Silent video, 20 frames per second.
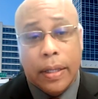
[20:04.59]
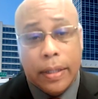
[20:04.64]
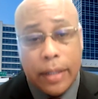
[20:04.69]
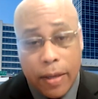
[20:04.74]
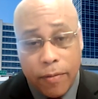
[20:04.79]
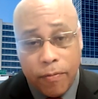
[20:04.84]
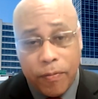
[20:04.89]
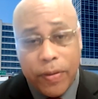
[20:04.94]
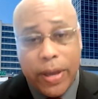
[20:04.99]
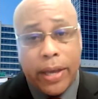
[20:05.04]

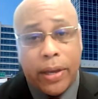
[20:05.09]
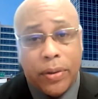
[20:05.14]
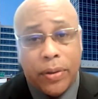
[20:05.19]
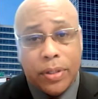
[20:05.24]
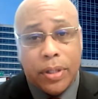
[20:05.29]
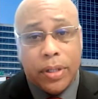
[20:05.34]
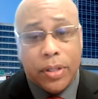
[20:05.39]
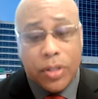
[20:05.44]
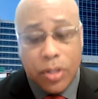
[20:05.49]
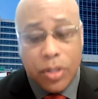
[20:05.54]
they
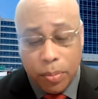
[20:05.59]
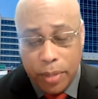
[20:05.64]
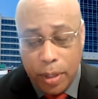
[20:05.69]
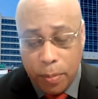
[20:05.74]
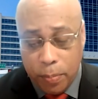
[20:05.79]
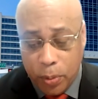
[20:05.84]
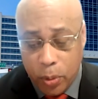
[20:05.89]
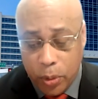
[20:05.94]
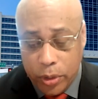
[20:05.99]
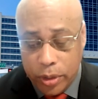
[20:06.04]
found some
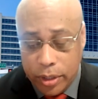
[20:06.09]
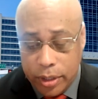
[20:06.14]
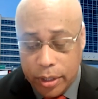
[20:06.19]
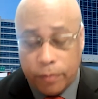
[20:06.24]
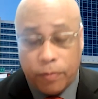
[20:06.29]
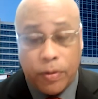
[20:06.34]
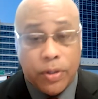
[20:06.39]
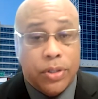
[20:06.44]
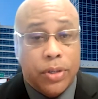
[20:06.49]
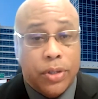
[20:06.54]
important
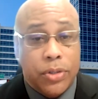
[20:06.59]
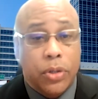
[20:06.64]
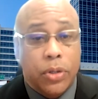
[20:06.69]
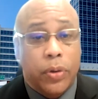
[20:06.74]
differences.